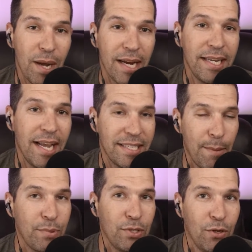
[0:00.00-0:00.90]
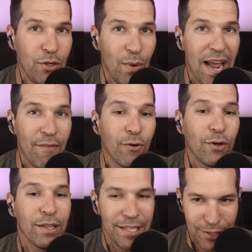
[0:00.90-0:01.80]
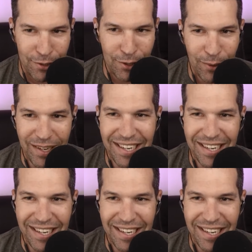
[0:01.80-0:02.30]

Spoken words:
podcast episode you ever listen to.